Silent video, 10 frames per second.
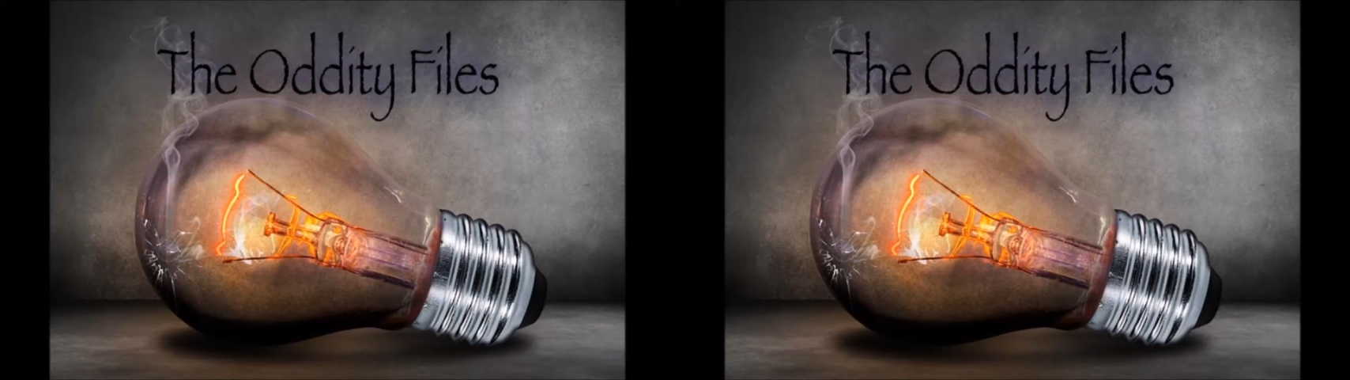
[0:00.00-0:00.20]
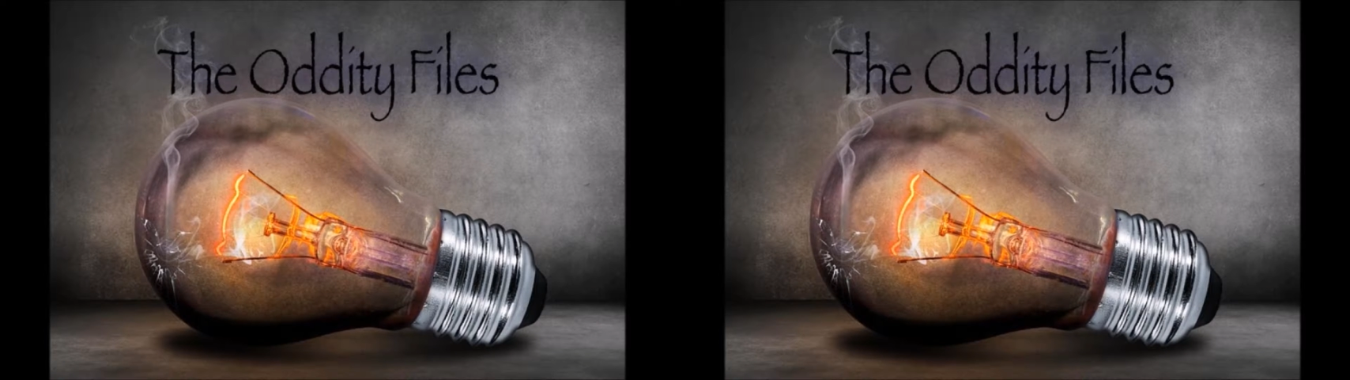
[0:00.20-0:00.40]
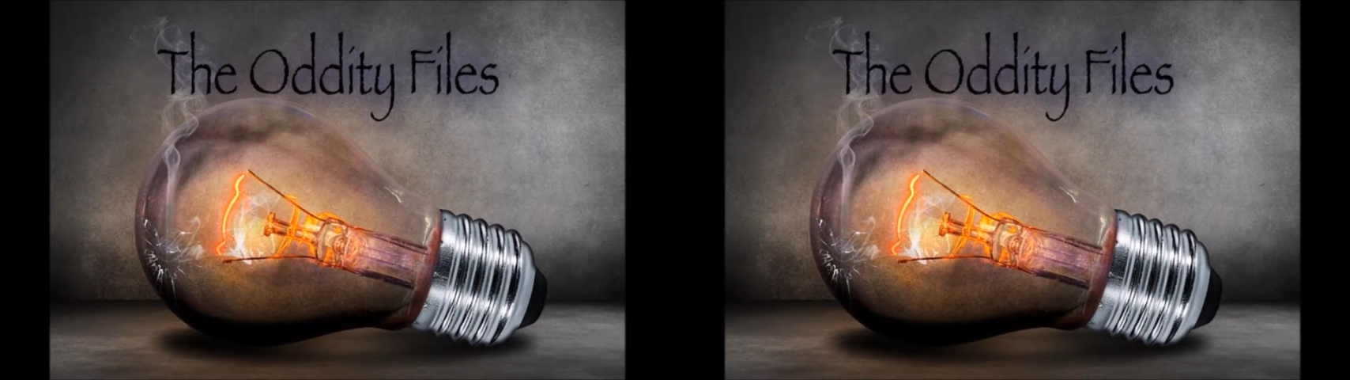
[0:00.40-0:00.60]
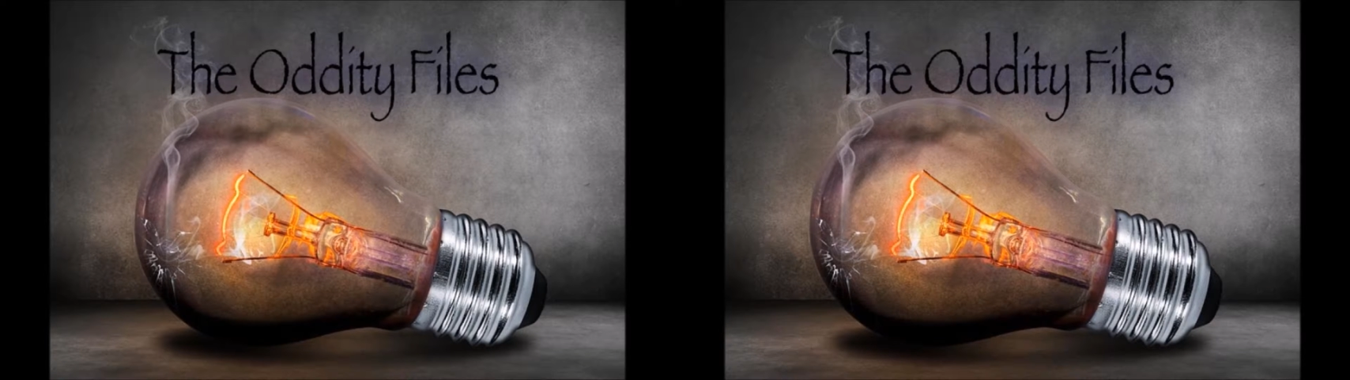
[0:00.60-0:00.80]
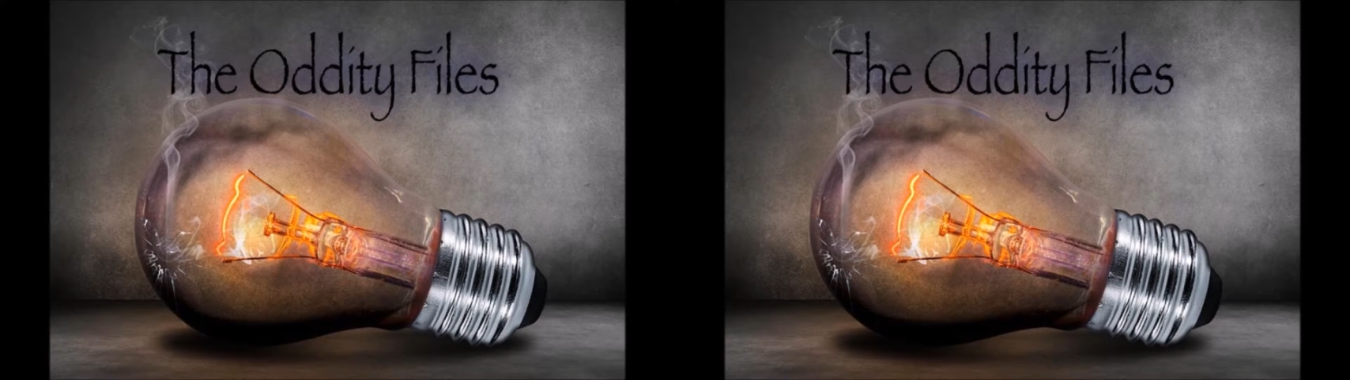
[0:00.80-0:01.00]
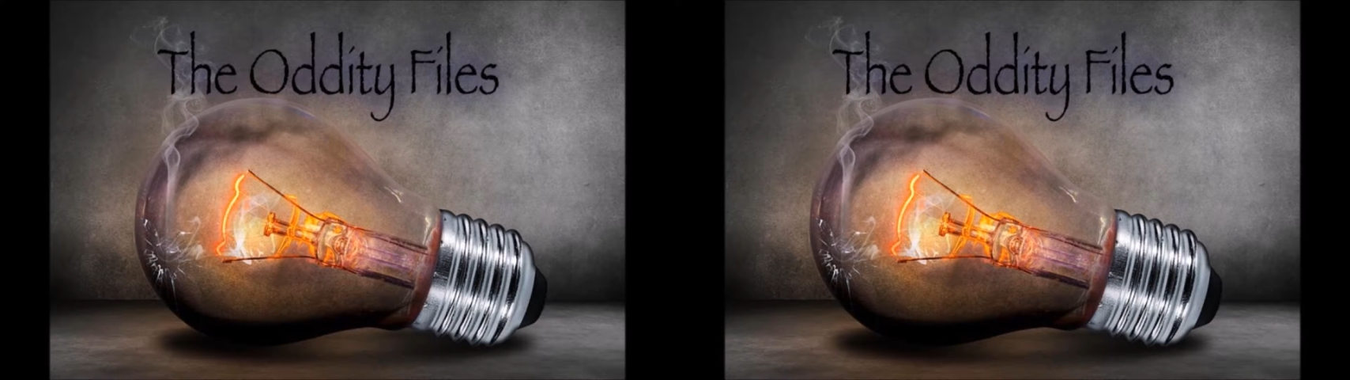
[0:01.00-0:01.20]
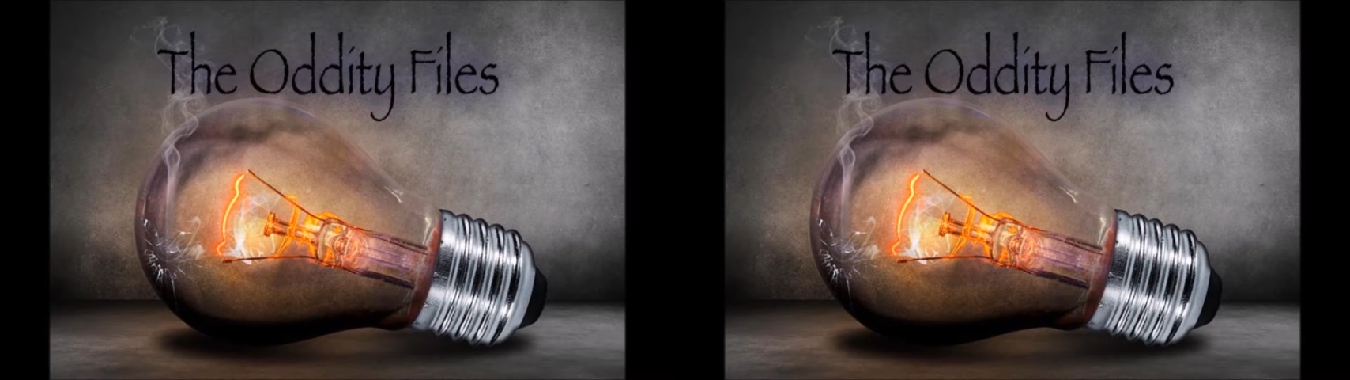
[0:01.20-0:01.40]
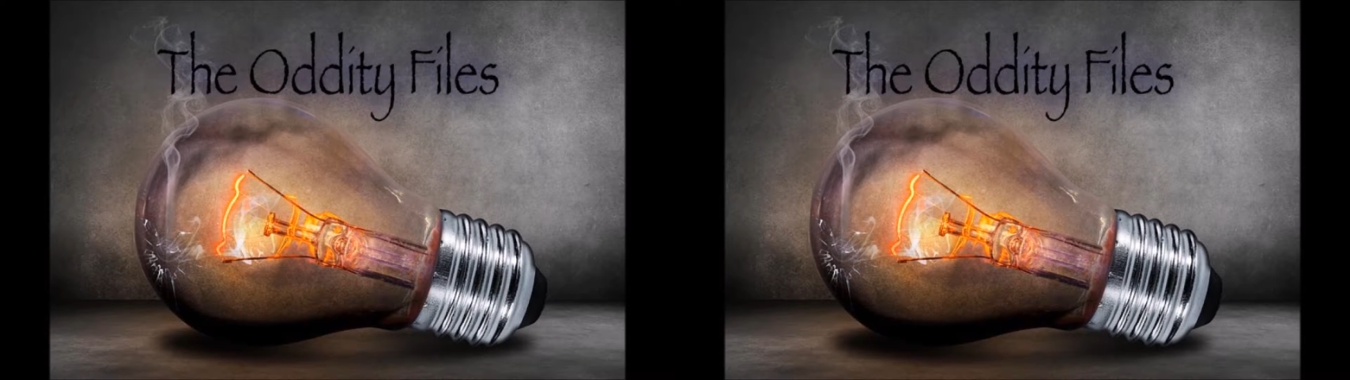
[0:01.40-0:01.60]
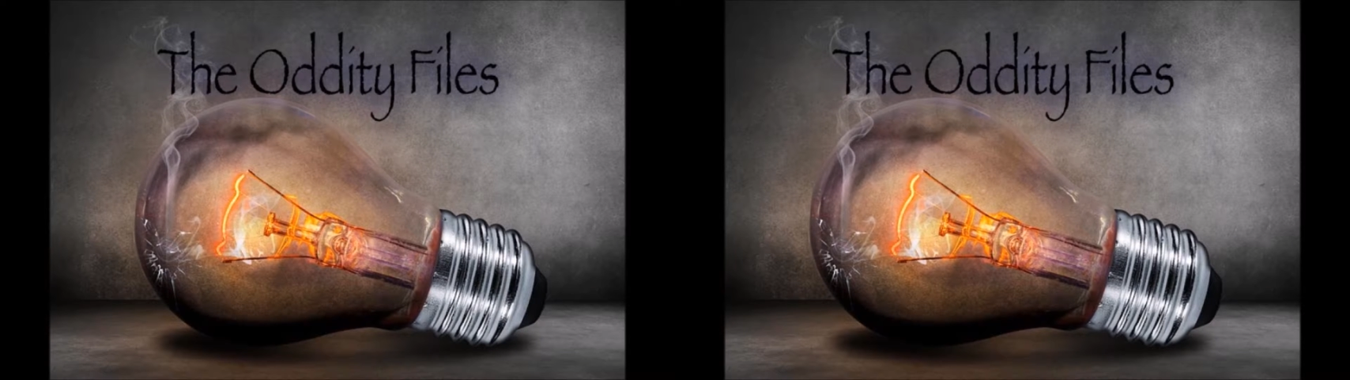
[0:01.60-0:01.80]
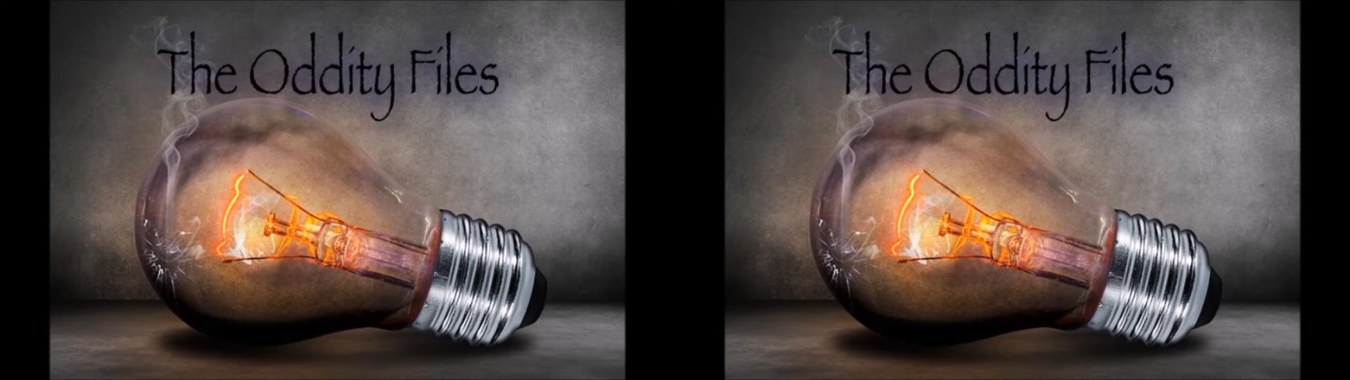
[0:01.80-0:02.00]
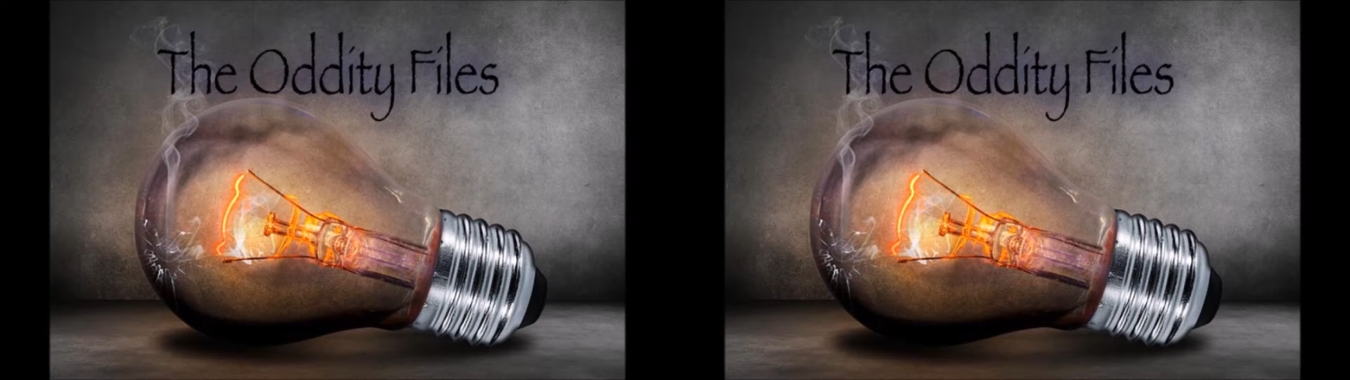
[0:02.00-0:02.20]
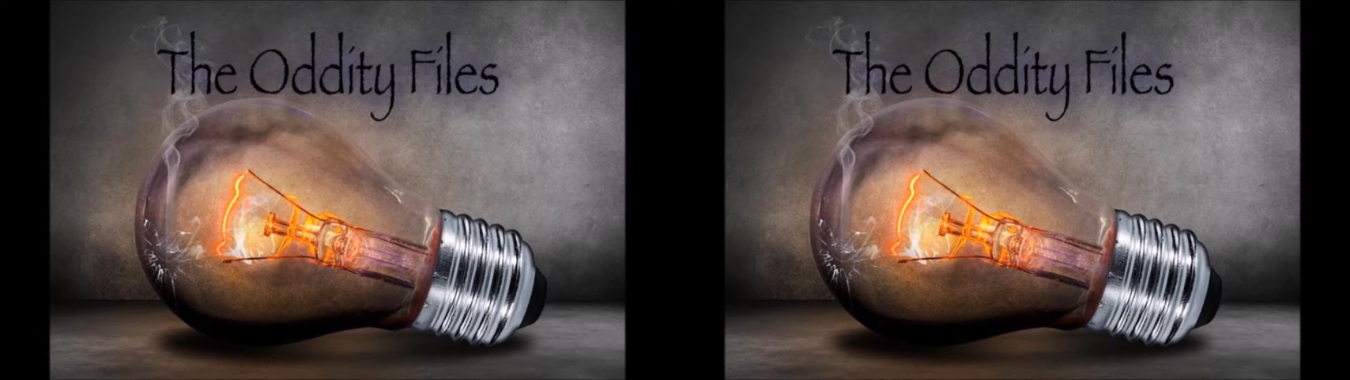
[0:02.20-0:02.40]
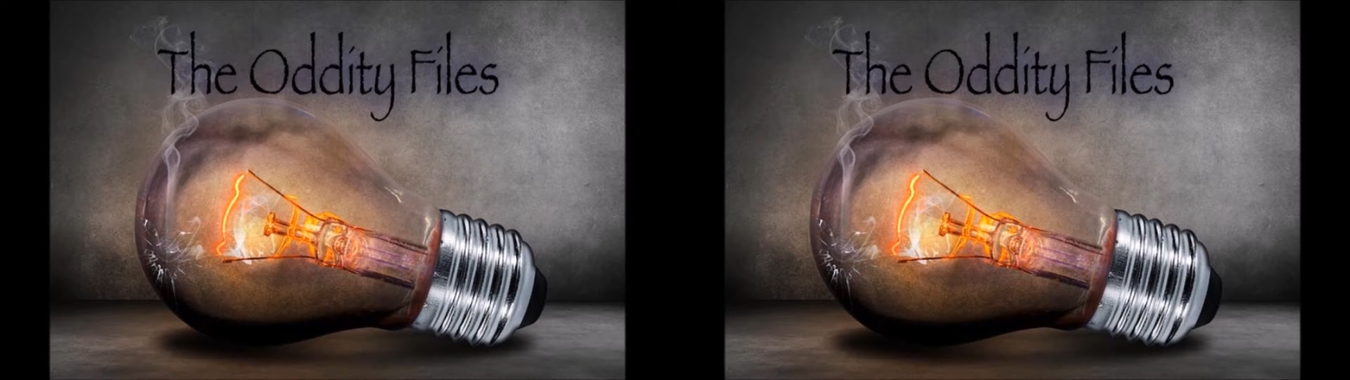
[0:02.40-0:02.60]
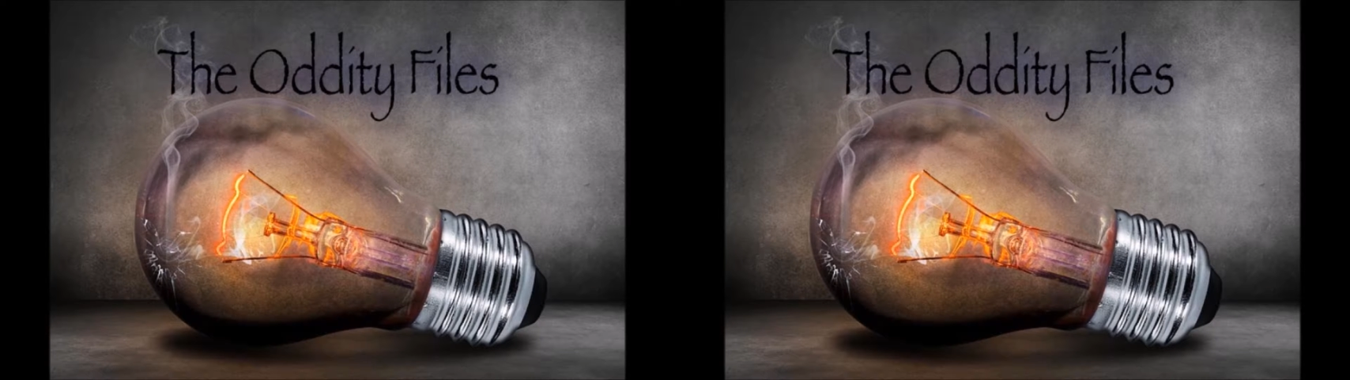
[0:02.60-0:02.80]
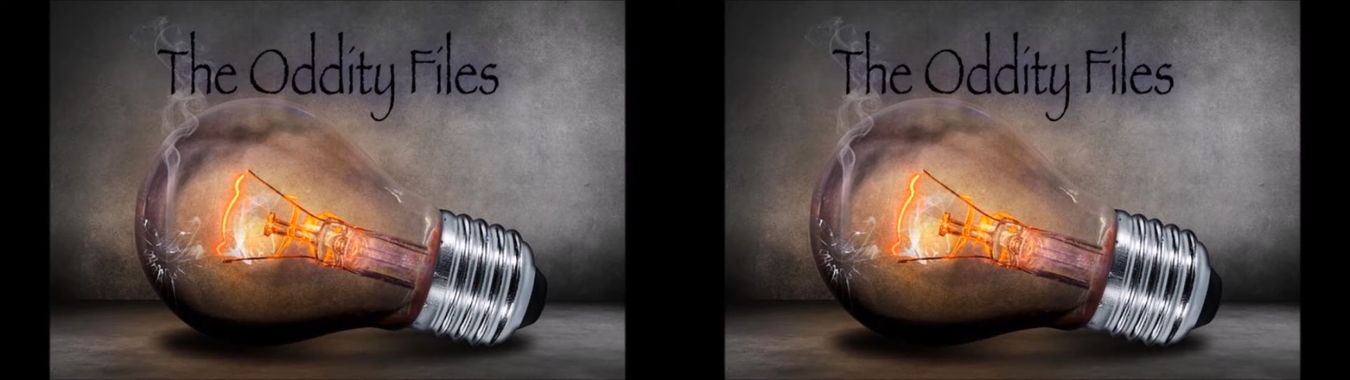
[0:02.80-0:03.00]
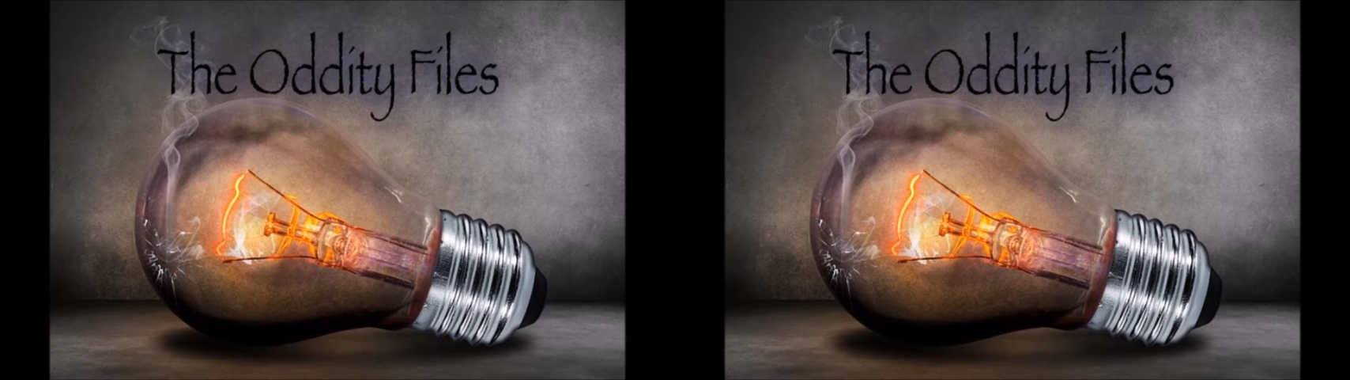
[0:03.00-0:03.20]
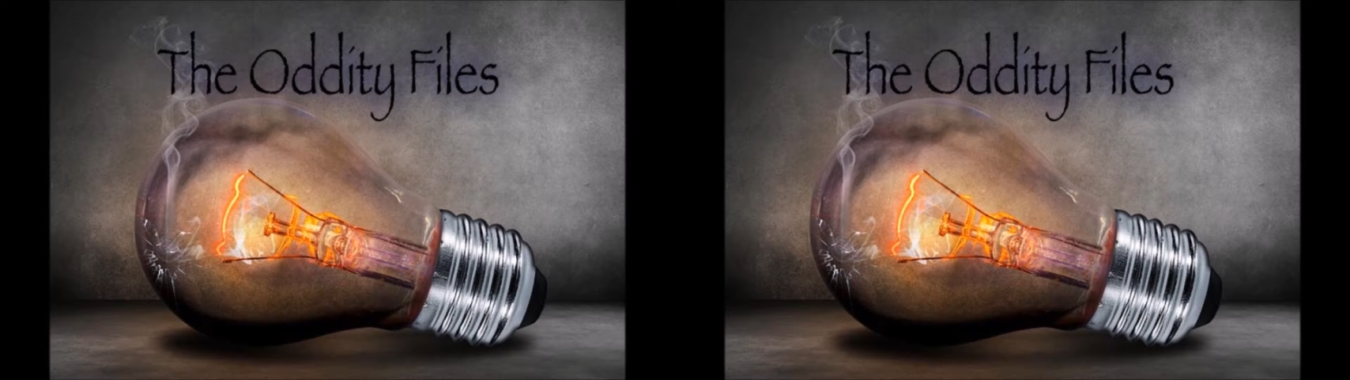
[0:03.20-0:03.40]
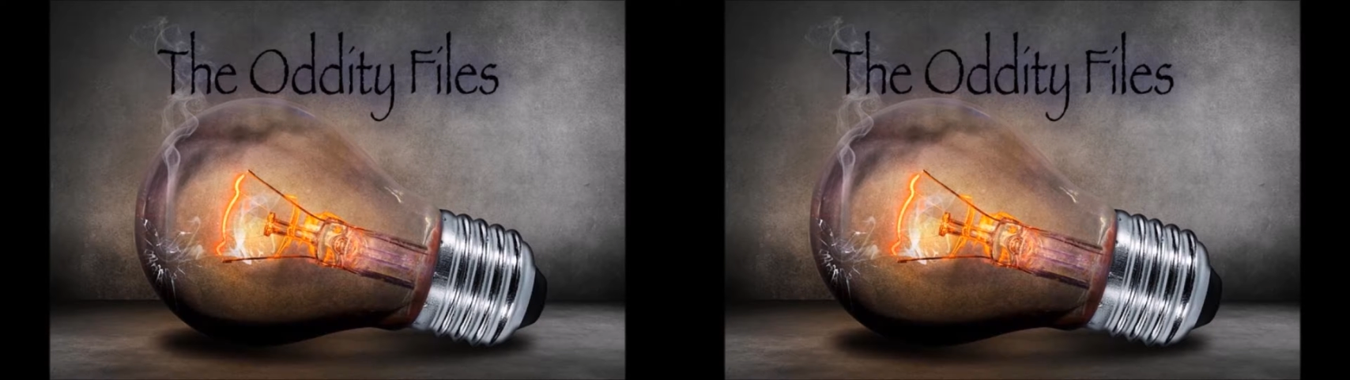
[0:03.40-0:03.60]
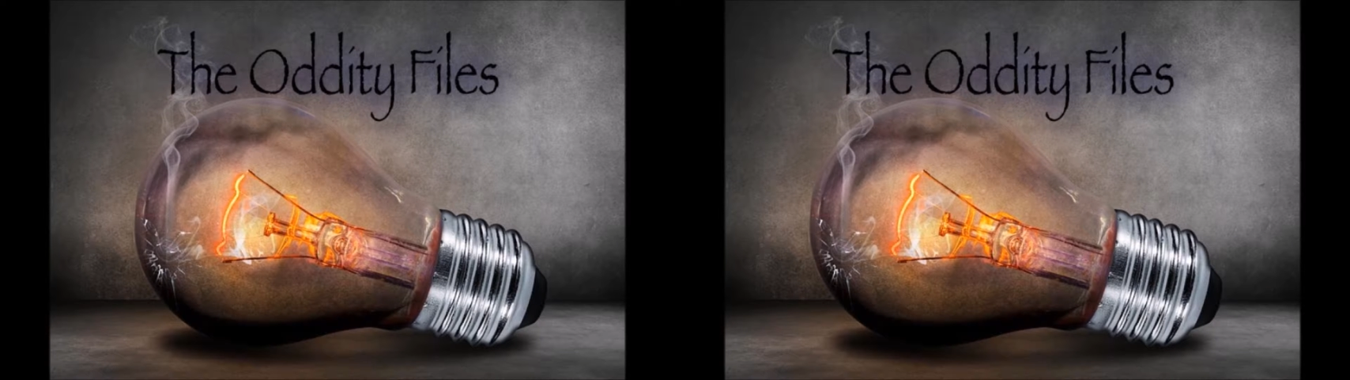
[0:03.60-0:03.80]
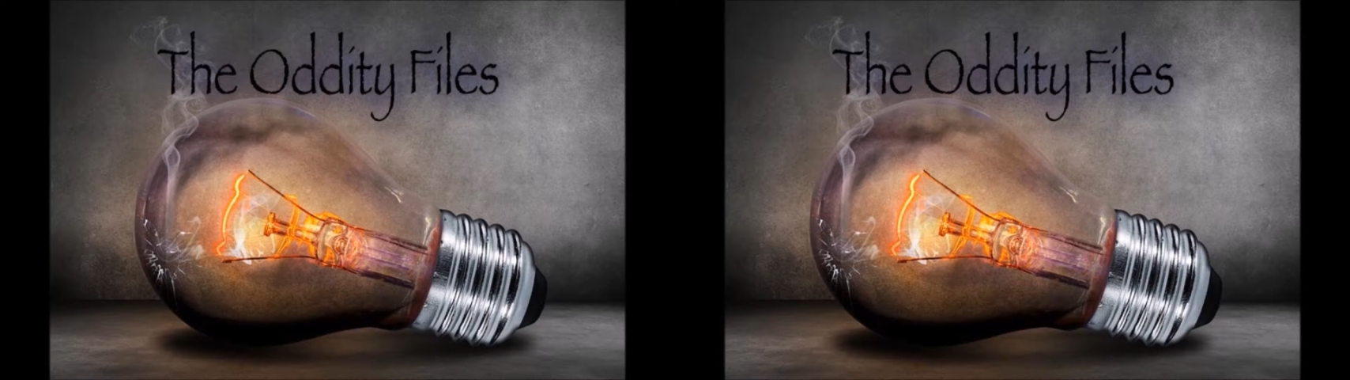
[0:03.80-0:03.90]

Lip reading: No face is visible, so there are no lips to read.